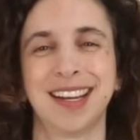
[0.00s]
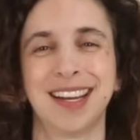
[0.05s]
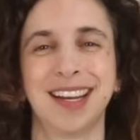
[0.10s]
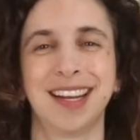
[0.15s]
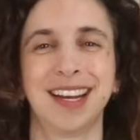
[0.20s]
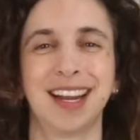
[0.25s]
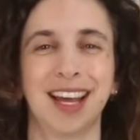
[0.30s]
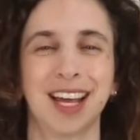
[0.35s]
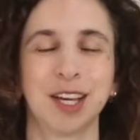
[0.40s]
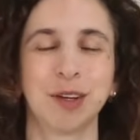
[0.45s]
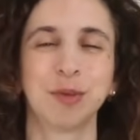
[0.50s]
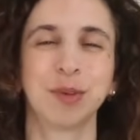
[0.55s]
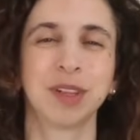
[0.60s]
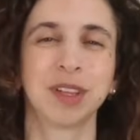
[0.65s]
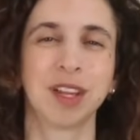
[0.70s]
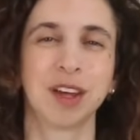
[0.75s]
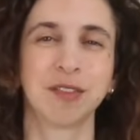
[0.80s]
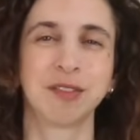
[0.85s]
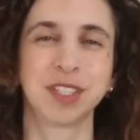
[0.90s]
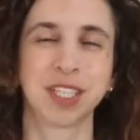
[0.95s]
And I would
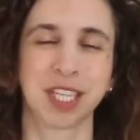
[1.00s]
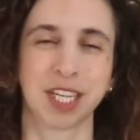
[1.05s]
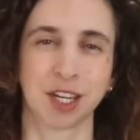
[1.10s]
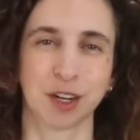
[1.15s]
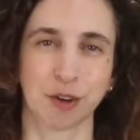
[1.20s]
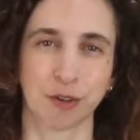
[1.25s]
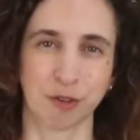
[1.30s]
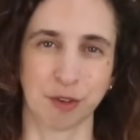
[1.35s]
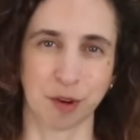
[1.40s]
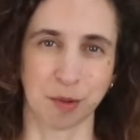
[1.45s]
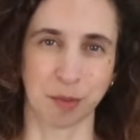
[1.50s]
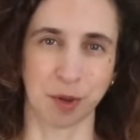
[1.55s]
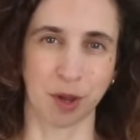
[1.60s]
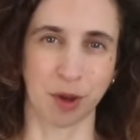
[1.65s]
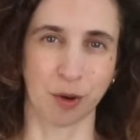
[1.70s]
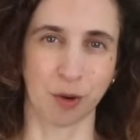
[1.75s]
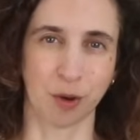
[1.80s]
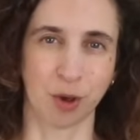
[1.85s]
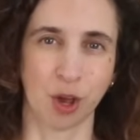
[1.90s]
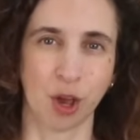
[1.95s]
love to hear from
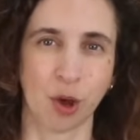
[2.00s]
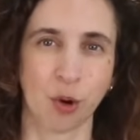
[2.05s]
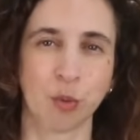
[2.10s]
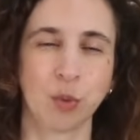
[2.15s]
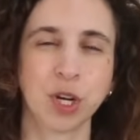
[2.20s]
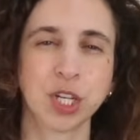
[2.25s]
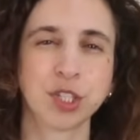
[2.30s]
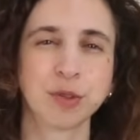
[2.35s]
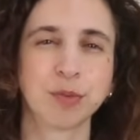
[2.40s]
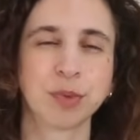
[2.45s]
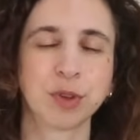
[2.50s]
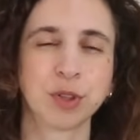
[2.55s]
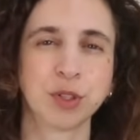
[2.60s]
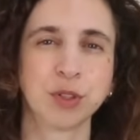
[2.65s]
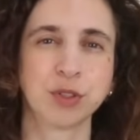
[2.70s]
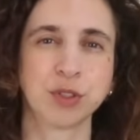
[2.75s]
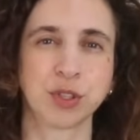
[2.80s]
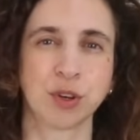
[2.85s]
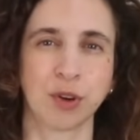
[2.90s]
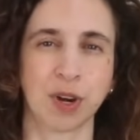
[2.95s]
you. Which
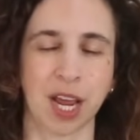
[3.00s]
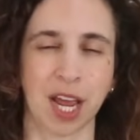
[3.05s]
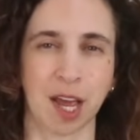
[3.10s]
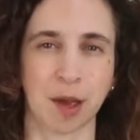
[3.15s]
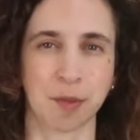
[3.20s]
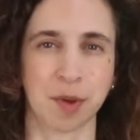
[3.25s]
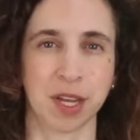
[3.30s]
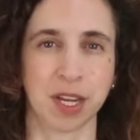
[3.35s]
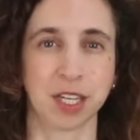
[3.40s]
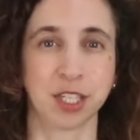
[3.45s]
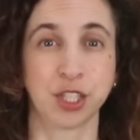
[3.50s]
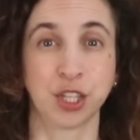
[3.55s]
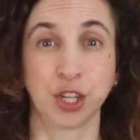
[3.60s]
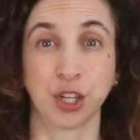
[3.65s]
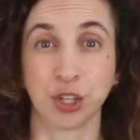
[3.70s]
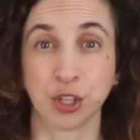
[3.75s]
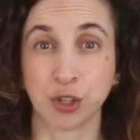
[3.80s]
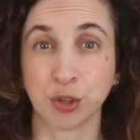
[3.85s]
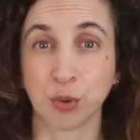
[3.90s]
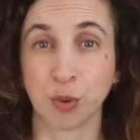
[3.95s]
blue zone habit do
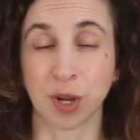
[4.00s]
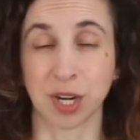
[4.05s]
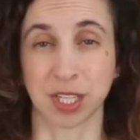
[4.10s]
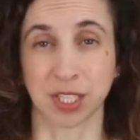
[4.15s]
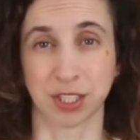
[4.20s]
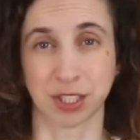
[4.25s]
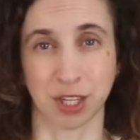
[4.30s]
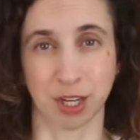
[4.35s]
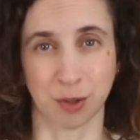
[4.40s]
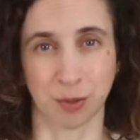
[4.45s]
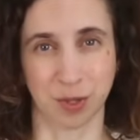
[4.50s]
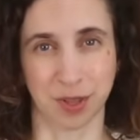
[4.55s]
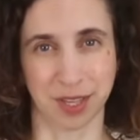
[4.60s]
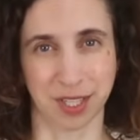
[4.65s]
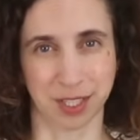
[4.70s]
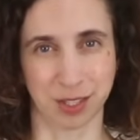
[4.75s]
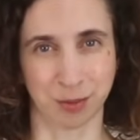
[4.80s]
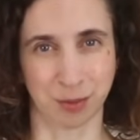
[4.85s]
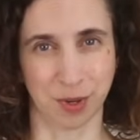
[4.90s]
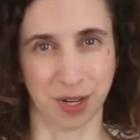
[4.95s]
you wanna start with
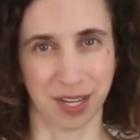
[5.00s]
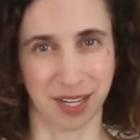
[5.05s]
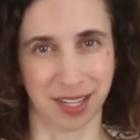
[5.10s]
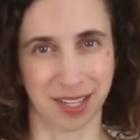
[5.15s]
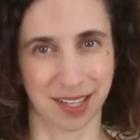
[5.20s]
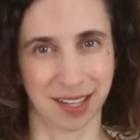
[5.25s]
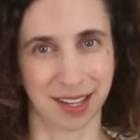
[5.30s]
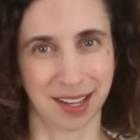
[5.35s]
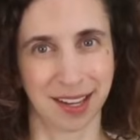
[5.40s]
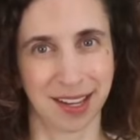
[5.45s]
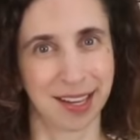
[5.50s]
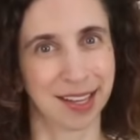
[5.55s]
this week?